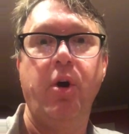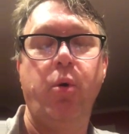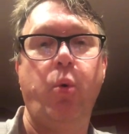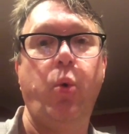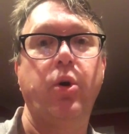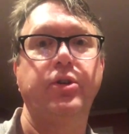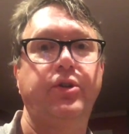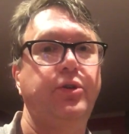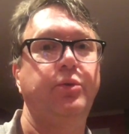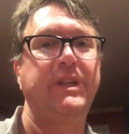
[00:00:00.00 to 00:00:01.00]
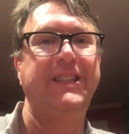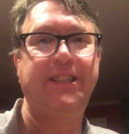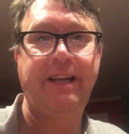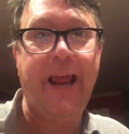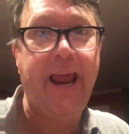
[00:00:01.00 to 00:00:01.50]
or to
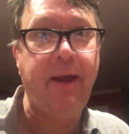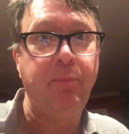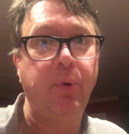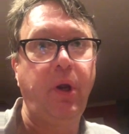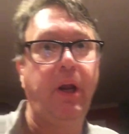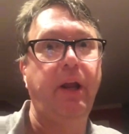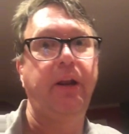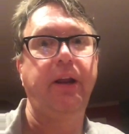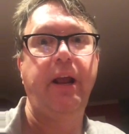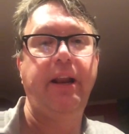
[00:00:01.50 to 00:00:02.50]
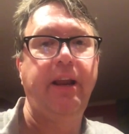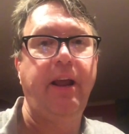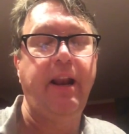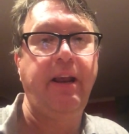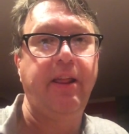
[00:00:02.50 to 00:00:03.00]
escape in
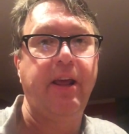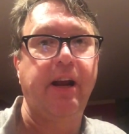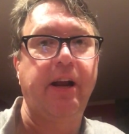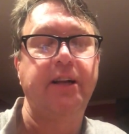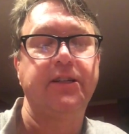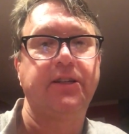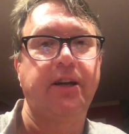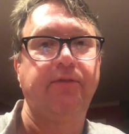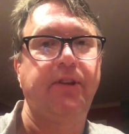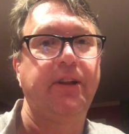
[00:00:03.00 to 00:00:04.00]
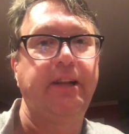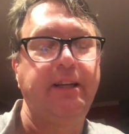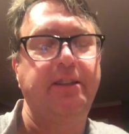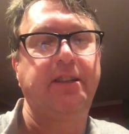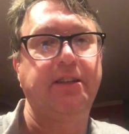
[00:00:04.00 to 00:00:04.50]
any of that kind of stuff that
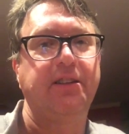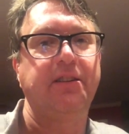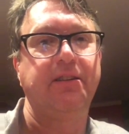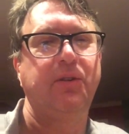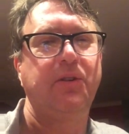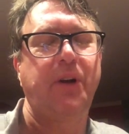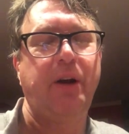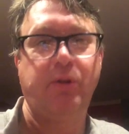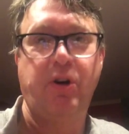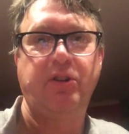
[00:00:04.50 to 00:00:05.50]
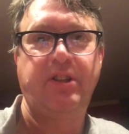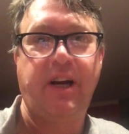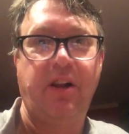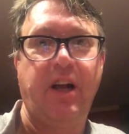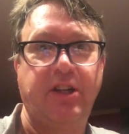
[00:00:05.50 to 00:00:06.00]
leads to what I would call
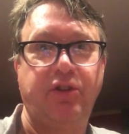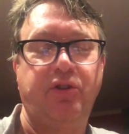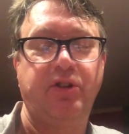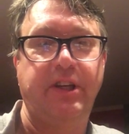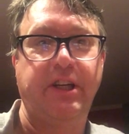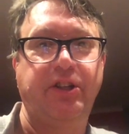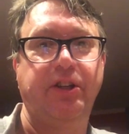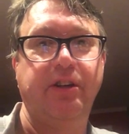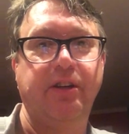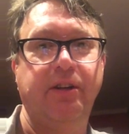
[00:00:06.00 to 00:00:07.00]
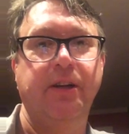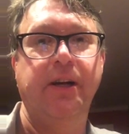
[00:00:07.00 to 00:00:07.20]
psychological addiction, and